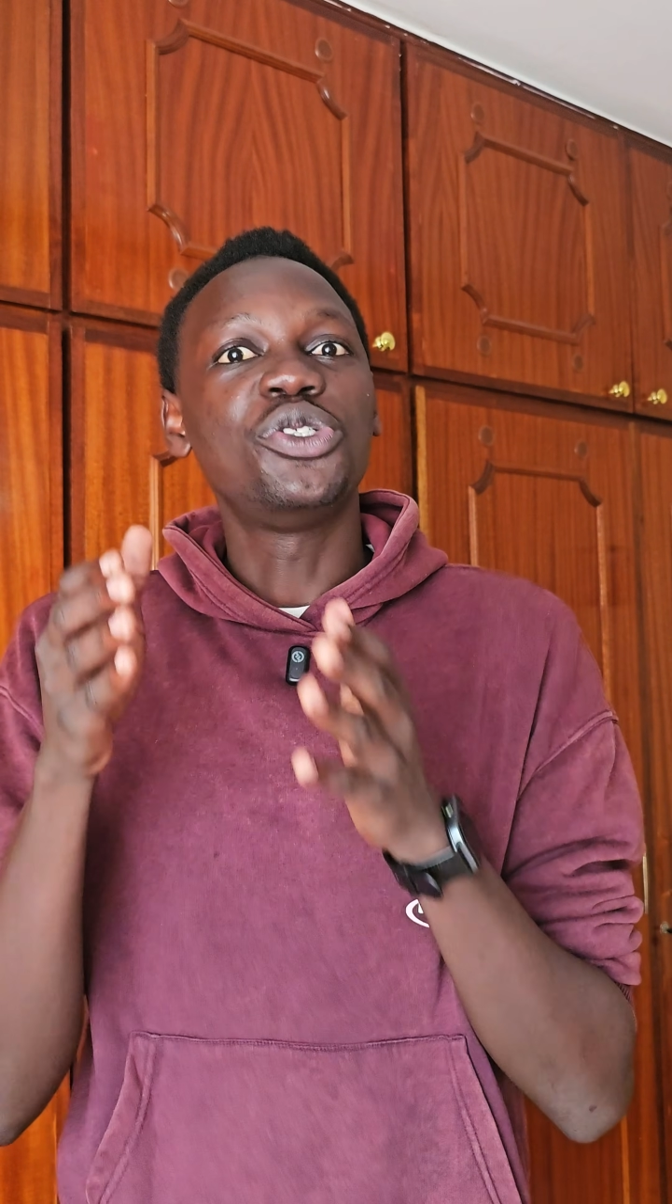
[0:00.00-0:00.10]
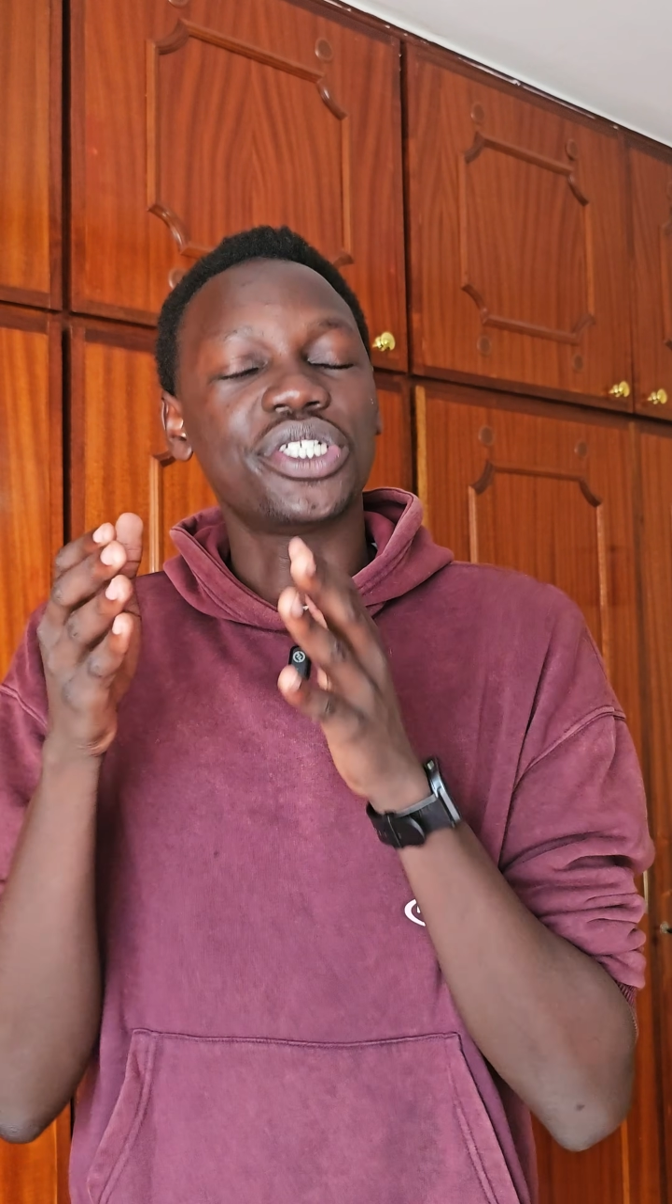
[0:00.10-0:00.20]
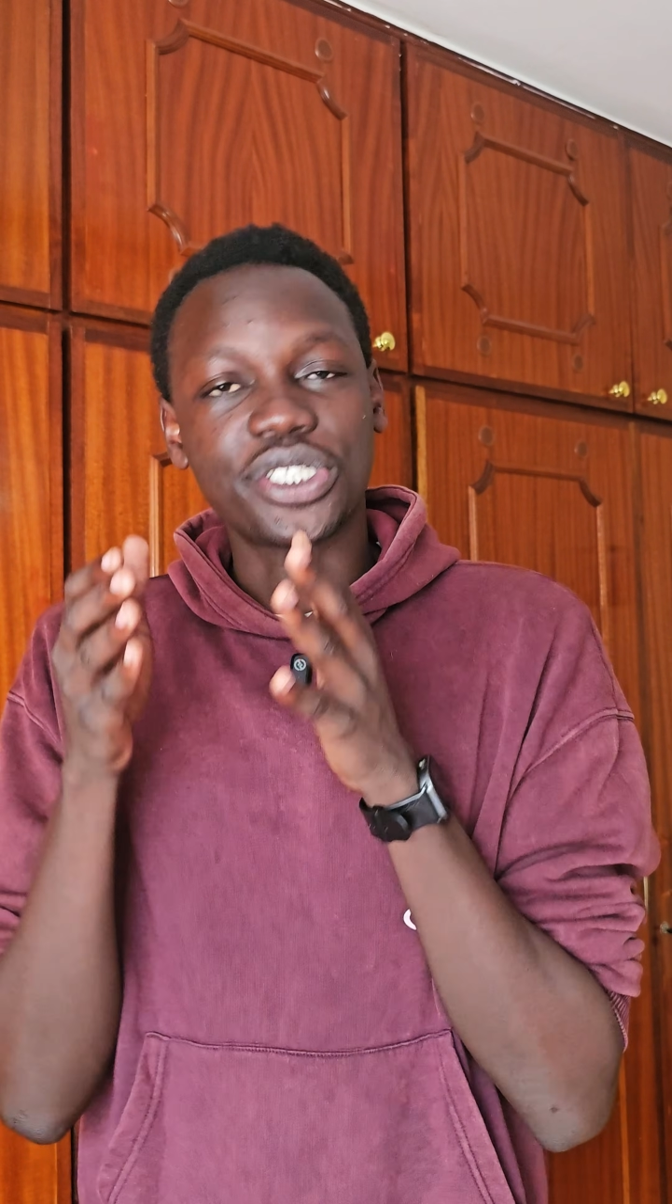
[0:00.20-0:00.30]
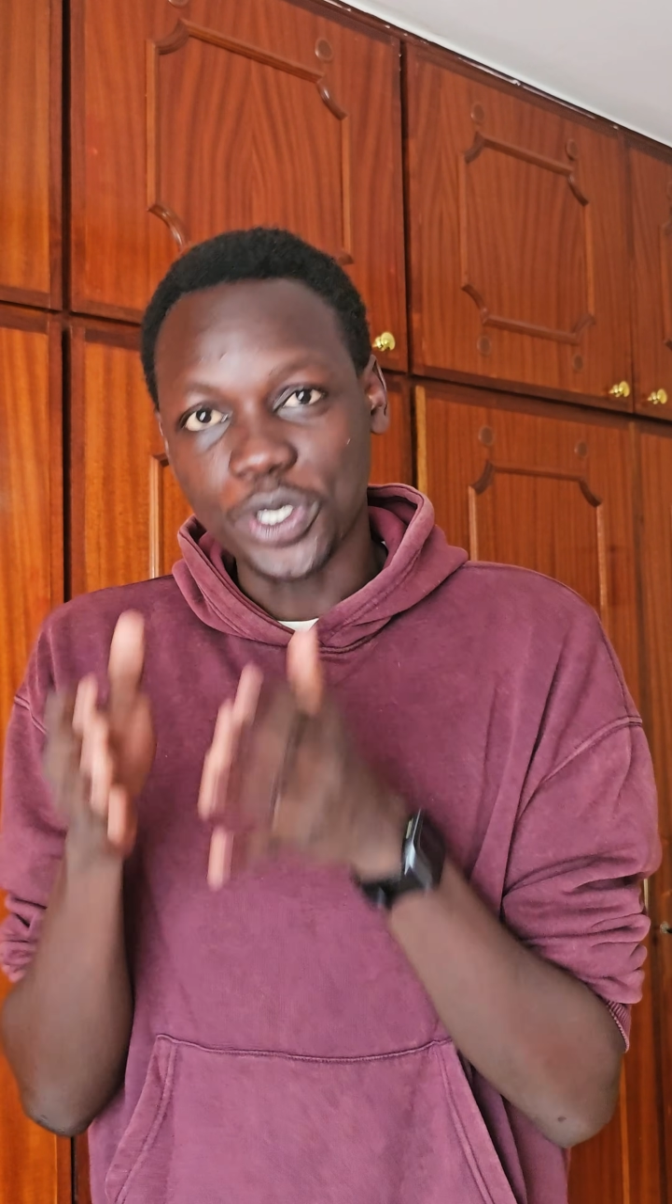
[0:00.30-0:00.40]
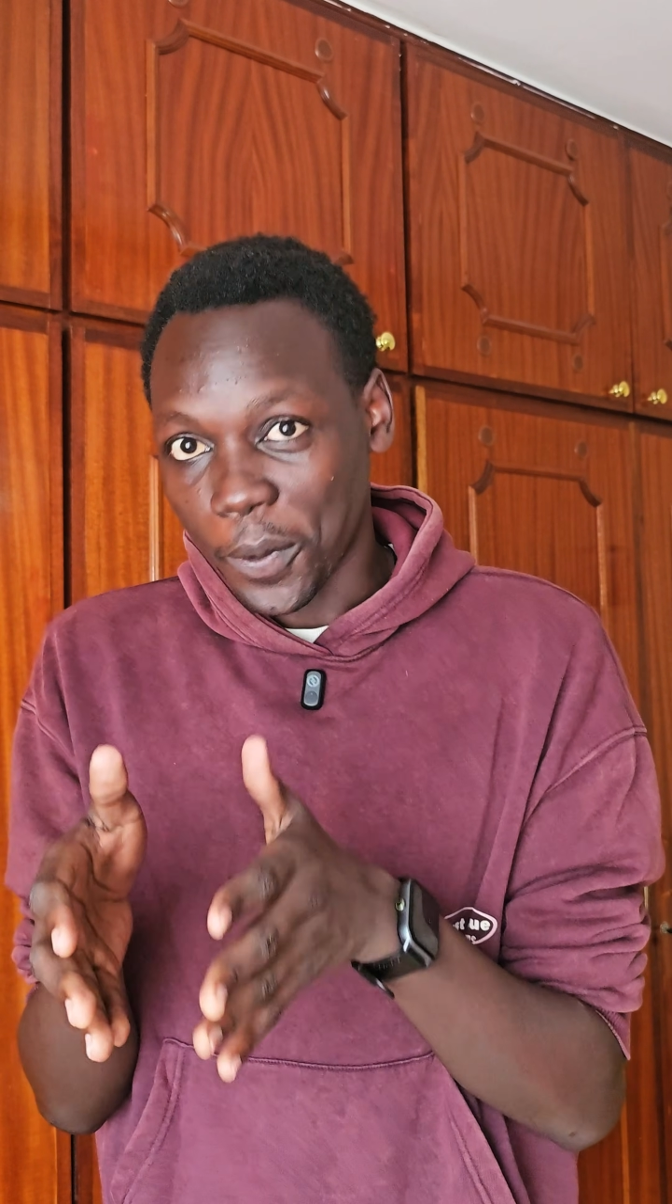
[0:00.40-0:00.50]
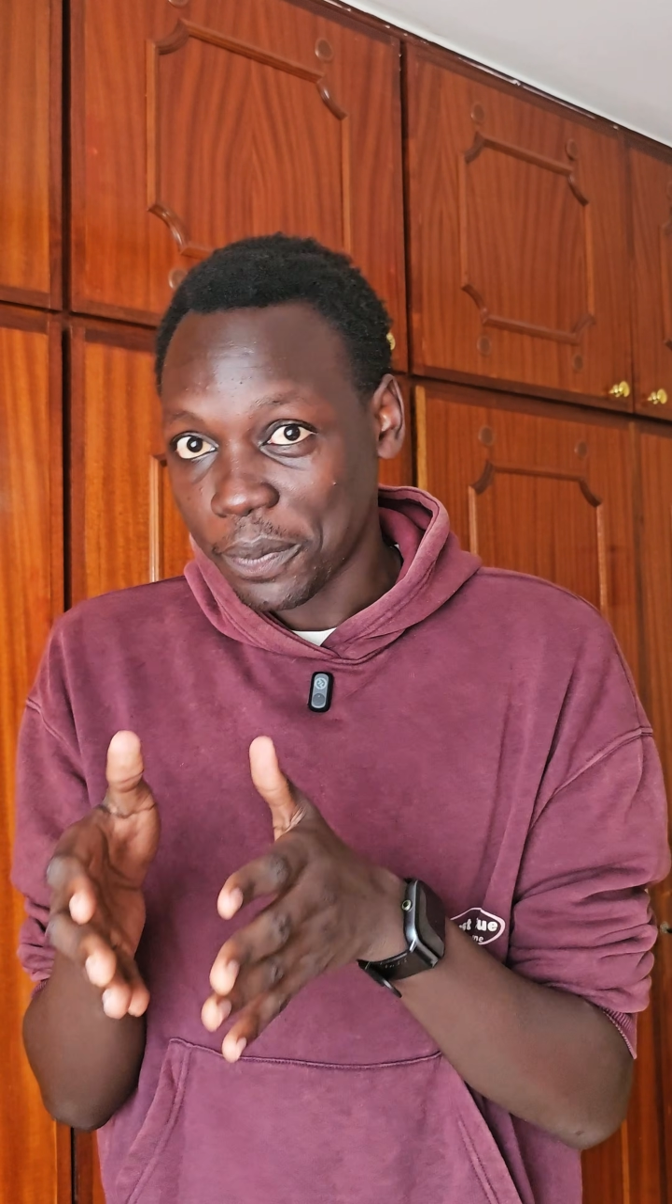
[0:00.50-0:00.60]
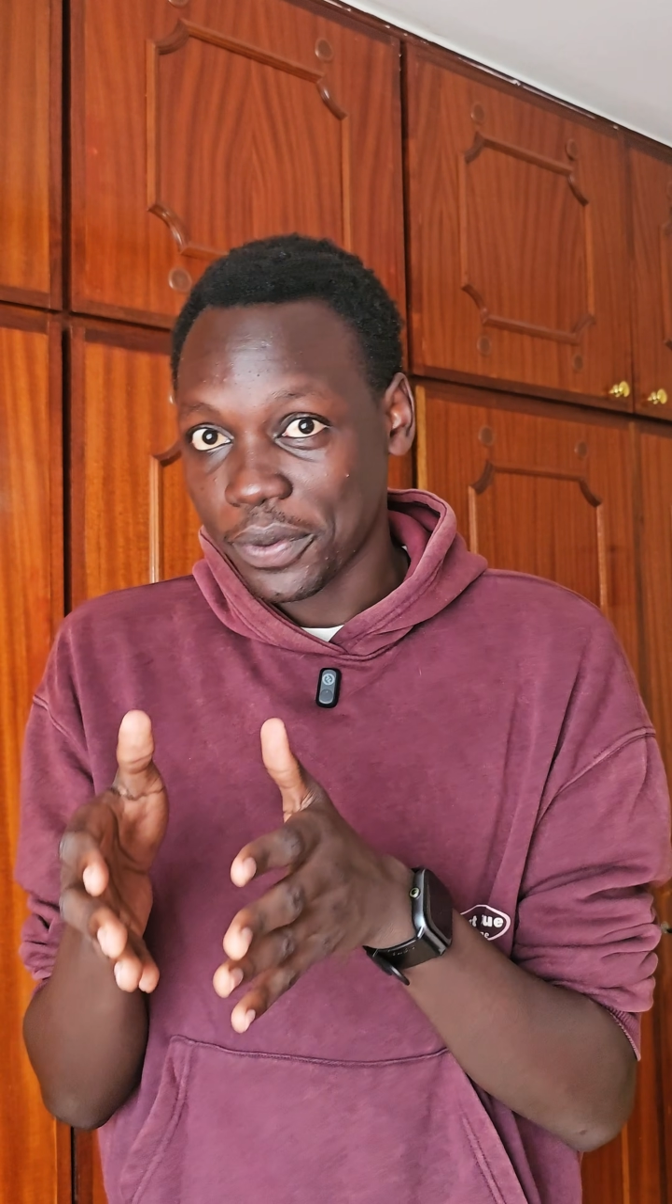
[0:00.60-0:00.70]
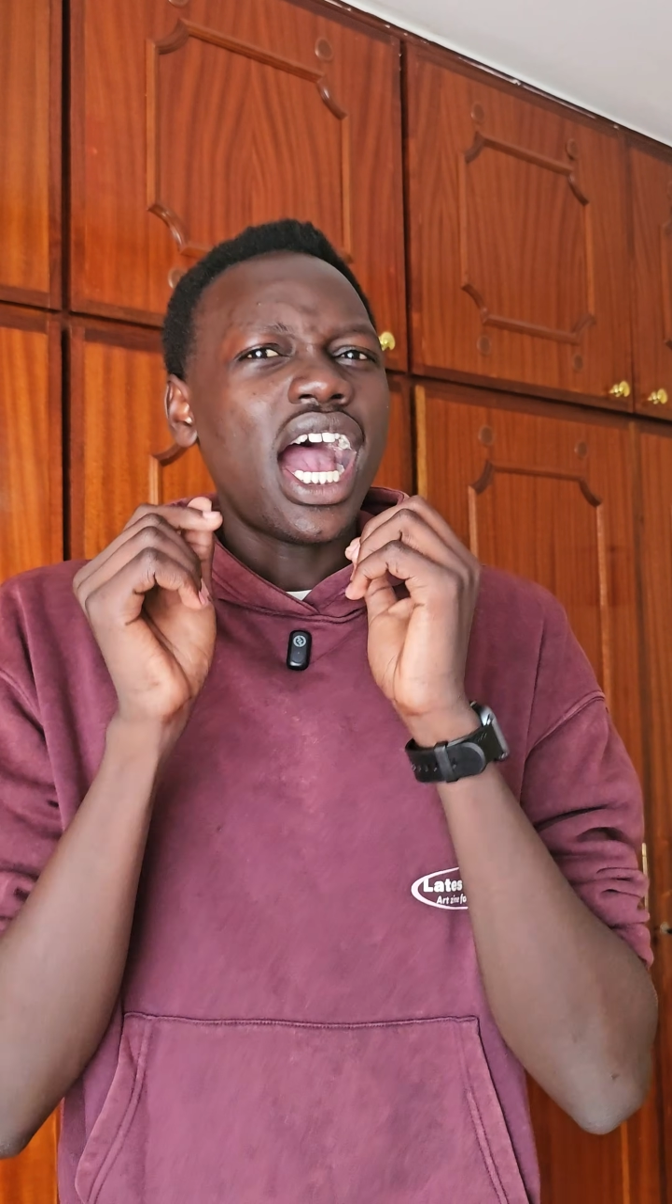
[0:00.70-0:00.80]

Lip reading: to a stop.